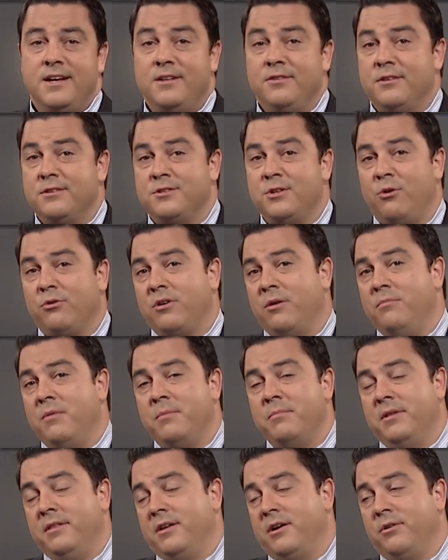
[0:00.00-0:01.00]
there's no
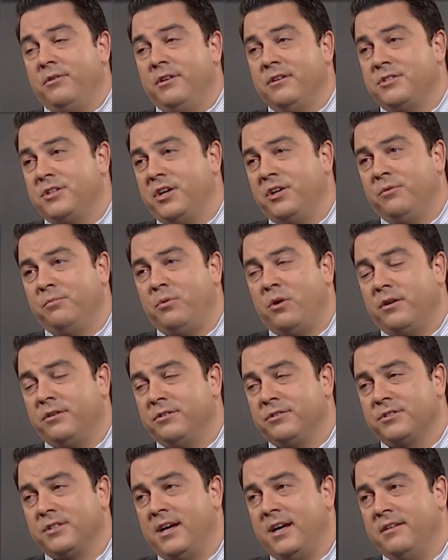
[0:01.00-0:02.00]
commitment there on the channel partner
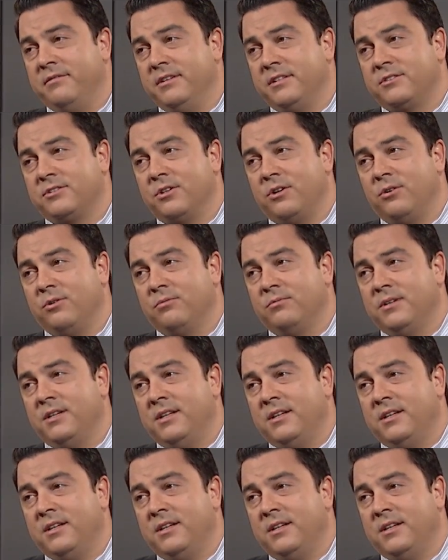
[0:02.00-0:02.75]
side of it. So